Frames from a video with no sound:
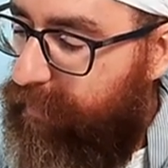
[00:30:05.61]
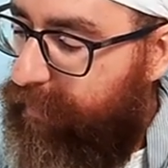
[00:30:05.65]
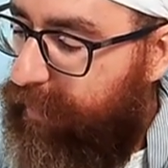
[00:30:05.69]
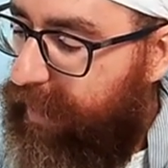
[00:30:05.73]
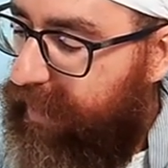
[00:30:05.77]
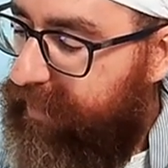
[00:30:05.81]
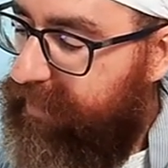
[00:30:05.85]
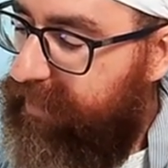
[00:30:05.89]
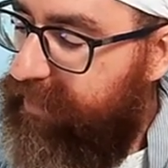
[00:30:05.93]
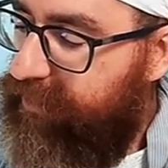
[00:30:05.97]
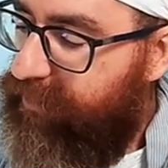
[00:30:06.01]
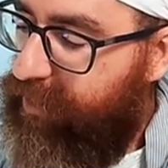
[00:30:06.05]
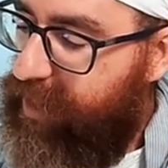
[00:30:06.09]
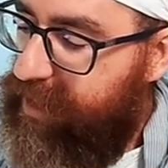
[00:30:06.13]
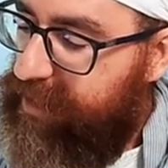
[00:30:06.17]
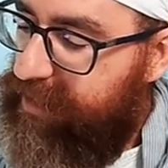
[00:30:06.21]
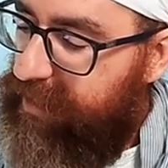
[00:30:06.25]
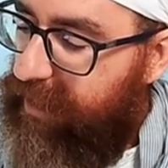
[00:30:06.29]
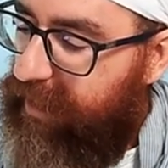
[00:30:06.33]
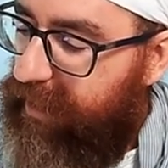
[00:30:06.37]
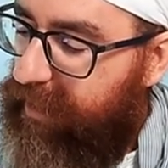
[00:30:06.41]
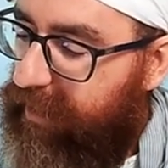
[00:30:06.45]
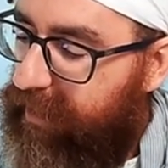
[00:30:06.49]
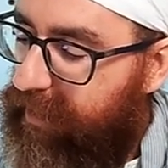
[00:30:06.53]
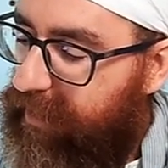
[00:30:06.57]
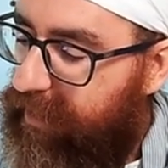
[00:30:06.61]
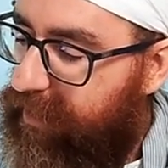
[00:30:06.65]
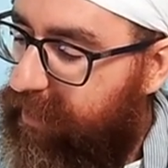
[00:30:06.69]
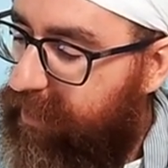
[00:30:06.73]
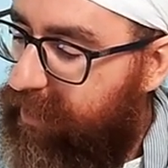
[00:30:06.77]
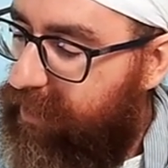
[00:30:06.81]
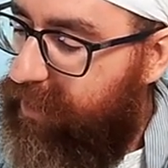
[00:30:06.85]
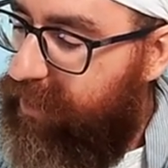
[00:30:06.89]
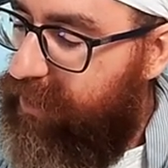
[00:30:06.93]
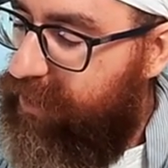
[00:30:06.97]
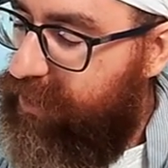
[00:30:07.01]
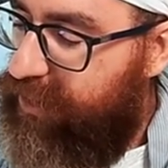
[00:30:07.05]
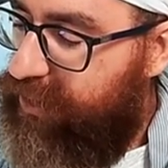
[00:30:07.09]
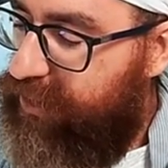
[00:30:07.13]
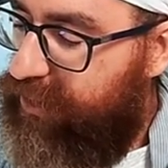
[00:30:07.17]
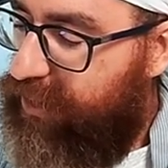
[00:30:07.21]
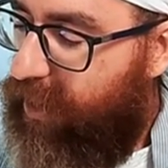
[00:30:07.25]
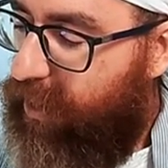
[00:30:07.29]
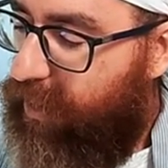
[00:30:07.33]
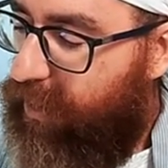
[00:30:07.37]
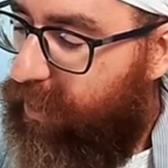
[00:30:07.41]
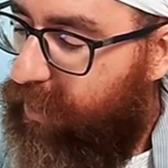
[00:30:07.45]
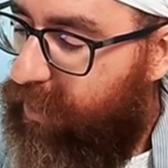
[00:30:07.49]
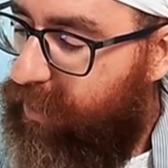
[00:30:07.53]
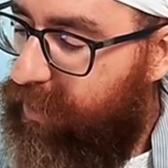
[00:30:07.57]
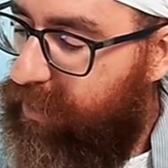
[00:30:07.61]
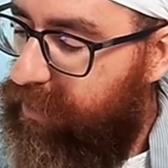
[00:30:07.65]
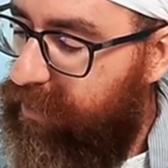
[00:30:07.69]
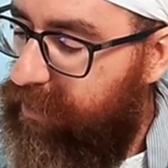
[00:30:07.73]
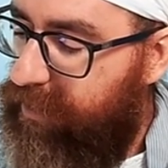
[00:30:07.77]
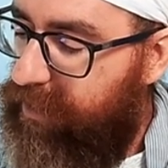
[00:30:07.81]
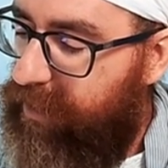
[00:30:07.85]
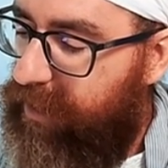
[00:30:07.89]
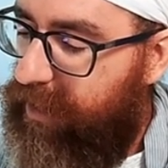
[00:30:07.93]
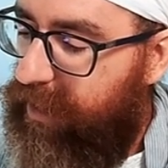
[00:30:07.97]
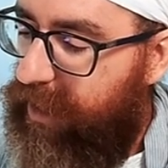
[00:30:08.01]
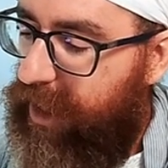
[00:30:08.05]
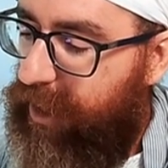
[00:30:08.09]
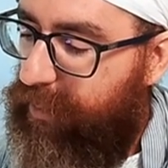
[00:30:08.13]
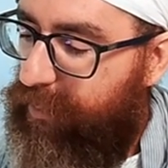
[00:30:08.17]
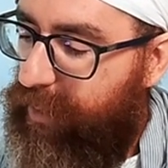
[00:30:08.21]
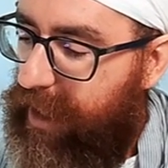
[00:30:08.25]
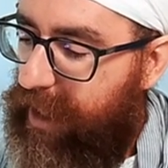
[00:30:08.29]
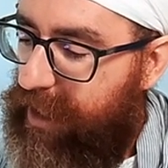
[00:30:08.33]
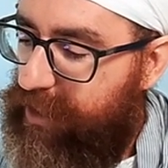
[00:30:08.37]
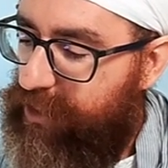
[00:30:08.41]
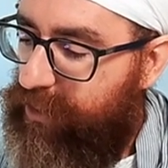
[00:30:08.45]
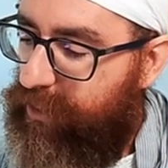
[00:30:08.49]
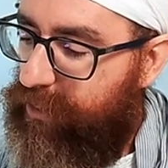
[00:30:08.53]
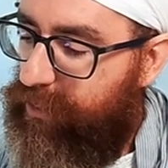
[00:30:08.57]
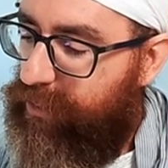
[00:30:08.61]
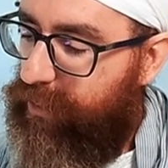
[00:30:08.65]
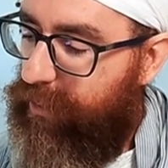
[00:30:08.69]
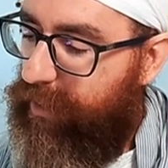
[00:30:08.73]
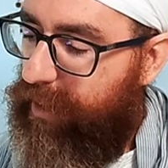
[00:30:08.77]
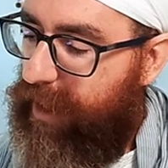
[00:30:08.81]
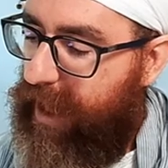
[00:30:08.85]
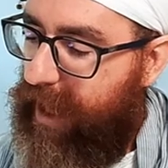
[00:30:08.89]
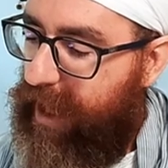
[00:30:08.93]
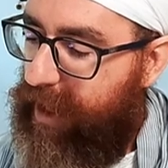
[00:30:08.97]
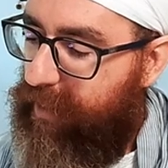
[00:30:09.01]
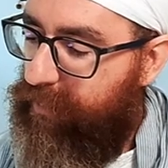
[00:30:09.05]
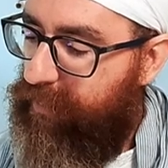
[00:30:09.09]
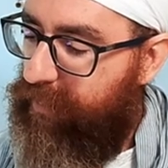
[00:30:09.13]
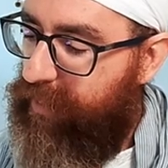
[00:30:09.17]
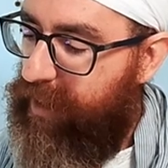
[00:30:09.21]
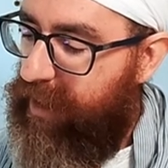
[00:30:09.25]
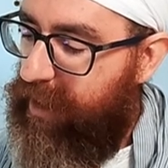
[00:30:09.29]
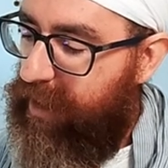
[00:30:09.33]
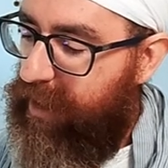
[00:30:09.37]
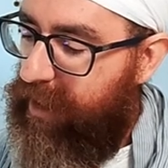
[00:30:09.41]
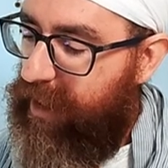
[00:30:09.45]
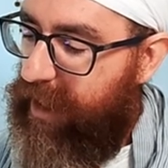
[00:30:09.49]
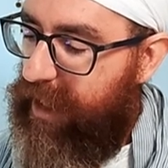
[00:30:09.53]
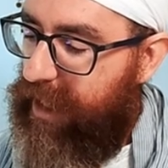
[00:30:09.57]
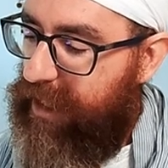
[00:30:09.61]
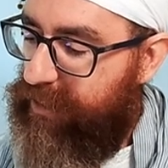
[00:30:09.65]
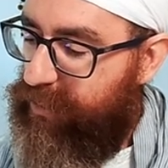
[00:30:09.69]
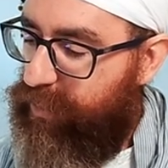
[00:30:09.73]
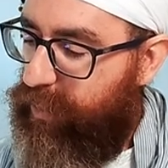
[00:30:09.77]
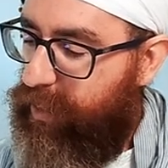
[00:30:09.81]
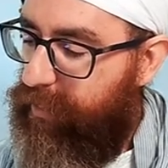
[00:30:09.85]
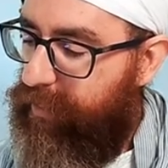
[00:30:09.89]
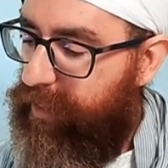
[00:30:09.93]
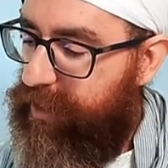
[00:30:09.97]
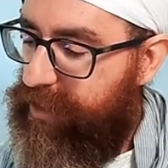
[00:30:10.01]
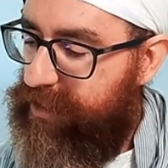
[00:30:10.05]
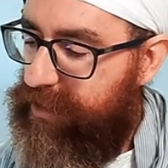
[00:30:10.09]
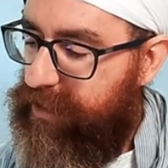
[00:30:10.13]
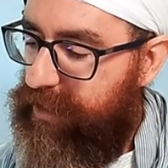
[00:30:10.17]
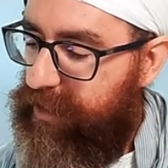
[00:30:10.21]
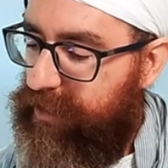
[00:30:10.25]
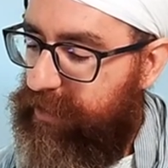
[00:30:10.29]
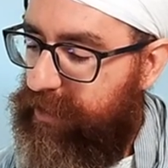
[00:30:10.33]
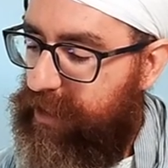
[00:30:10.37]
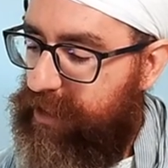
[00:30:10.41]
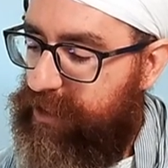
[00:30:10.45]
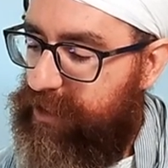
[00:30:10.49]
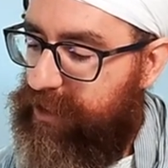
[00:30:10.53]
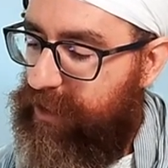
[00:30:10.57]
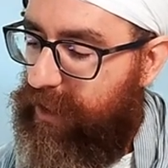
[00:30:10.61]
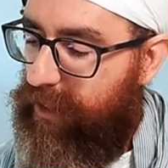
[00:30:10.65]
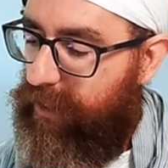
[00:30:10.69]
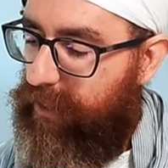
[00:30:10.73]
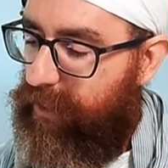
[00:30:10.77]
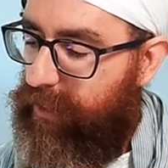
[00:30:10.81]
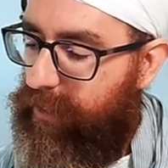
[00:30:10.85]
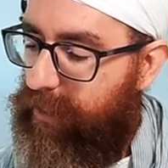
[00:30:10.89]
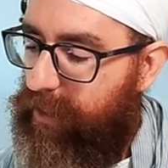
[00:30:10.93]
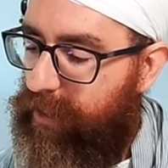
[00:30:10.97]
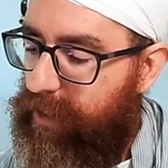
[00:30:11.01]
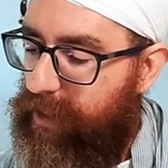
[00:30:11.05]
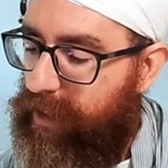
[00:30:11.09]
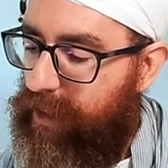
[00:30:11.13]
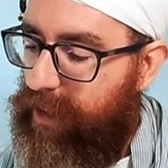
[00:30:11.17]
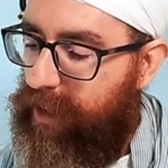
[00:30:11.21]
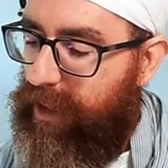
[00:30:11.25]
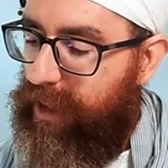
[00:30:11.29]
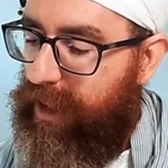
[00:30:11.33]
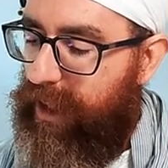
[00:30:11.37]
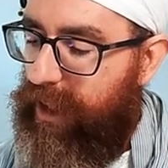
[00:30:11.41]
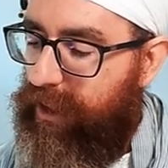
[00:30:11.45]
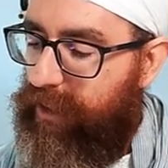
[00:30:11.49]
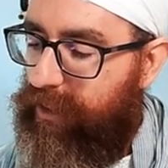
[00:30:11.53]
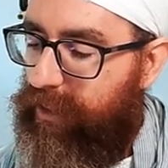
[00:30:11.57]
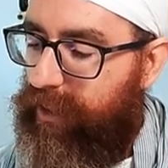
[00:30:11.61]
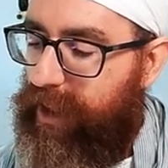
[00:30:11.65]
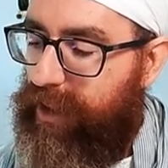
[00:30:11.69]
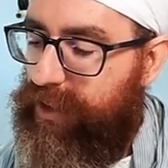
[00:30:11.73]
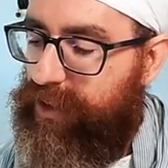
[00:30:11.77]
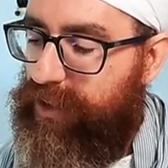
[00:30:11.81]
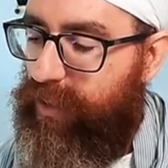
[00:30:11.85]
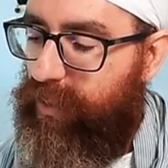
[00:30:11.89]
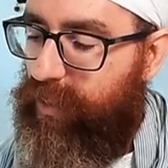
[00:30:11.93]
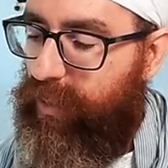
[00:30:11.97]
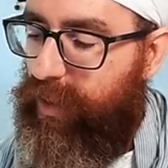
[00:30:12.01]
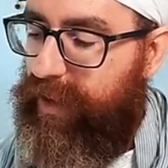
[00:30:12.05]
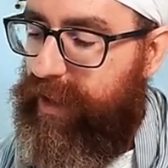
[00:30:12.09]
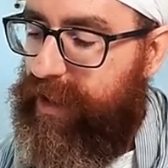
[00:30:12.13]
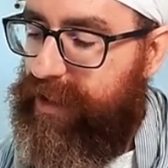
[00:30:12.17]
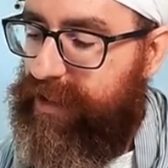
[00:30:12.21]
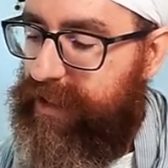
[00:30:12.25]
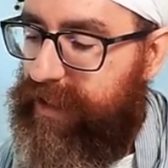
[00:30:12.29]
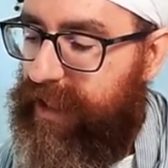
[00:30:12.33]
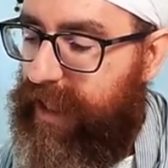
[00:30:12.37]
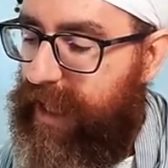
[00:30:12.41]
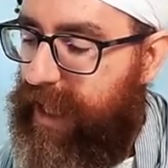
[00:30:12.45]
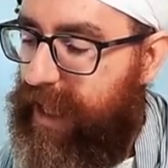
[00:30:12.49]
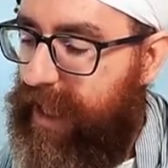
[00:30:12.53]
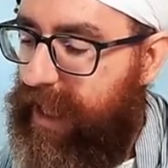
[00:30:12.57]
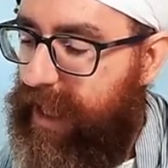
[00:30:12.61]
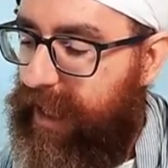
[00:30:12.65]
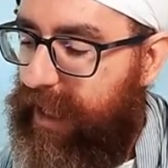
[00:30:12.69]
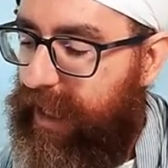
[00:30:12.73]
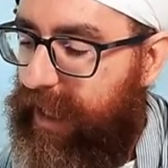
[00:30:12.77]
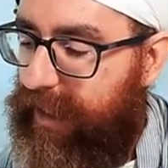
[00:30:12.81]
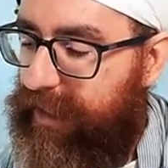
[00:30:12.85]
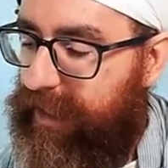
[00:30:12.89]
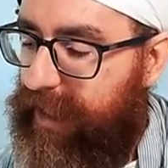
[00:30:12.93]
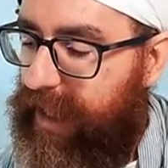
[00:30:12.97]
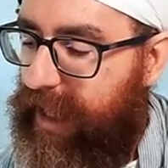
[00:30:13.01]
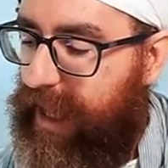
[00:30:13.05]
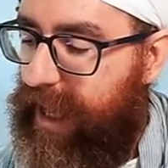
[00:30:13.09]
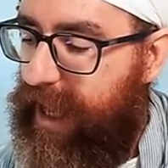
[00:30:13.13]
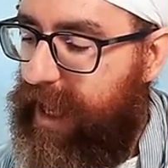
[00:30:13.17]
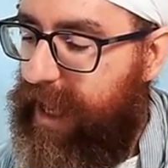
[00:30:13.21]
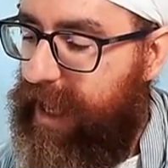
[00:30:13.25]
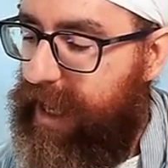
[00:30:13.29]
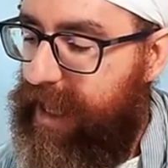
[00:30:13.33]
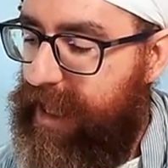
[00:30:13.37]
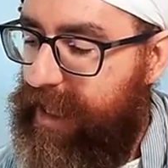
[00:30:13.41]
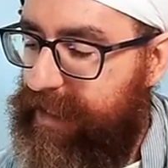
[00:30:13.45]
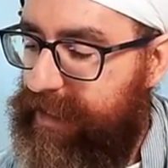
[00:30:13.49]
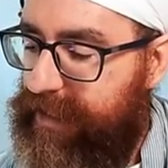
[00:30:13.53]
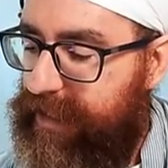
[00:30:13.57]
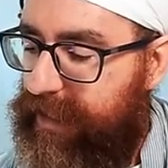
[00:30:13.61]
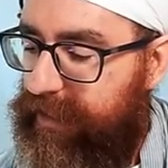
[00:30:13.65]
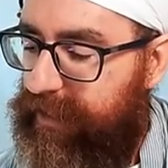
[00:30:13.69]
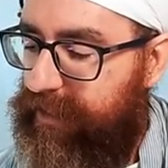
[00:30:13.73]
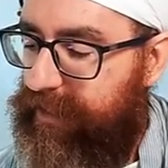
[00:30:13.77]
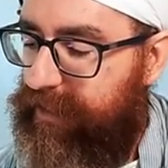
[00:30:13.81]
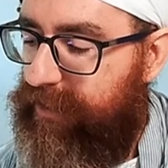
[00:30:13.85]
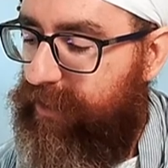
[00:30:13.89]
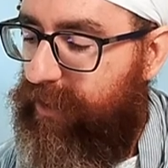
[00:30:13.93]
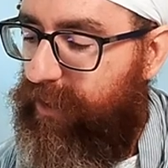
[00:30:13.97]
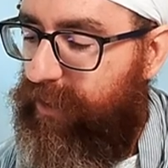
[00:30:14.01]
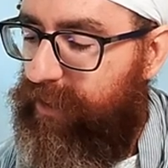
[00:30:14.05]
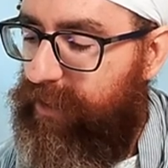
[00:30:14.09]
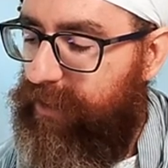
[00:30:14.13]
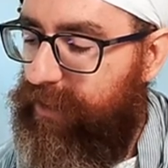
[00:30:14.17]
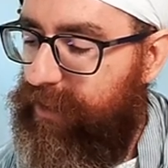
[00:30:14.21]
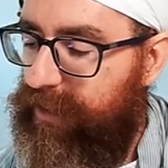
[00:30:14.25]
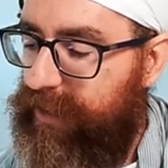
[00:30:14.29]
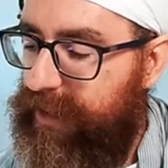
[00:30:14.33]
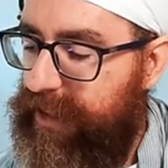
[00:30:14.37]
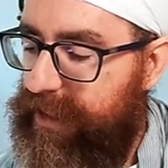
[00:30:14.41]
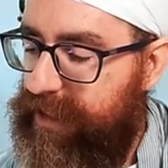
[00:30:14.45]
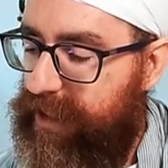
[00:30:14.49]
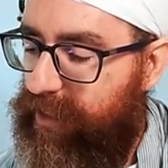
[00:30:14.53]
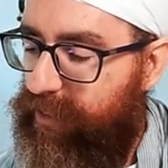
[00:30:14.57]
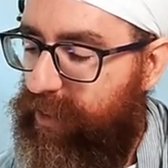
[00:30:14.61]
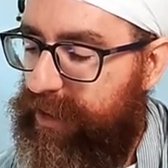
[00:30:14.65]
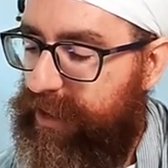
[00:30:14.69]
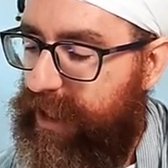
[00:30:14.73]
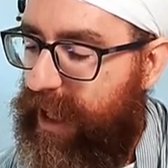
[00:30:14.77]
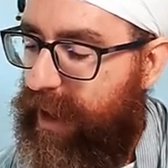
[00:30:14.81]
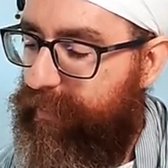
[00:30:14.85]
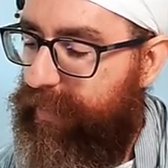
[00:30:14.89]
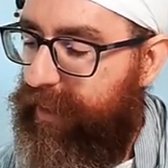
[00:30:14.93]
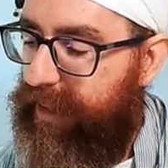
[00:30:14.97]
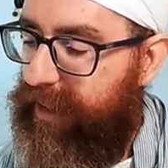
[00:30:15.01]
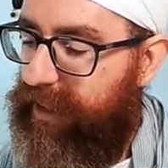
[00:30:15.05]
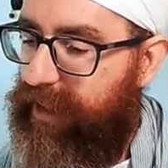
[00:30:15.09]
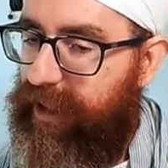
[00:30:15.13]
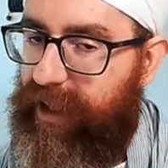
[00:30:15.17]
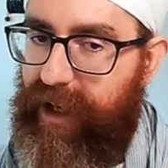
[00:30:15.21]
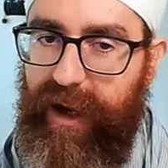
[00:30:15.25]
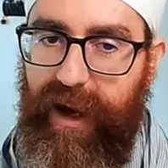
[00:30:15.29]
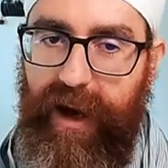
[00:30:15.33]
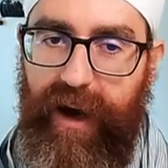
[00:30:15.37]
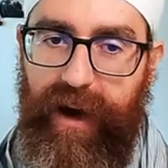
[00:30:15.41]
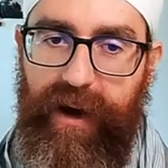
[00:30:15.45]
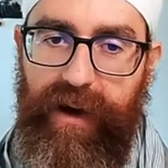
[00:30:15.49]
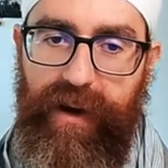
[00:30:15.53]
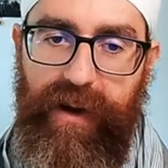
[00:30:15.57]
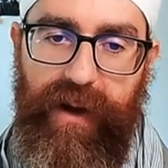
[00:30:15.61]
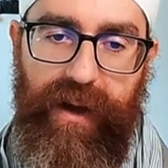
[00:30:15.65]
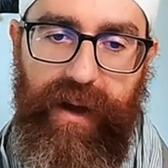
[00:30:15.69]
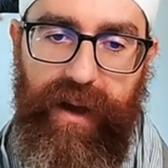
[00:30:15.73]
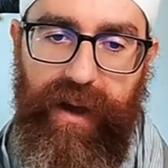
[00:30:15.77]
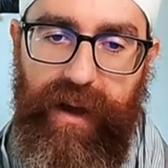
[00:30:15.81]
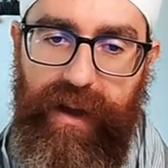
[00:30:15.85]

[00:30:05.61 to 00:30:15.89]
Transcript: But interesting, soul in relation to nam, as we were seeing the soul in connection with the snake and the S and all this that was happening here,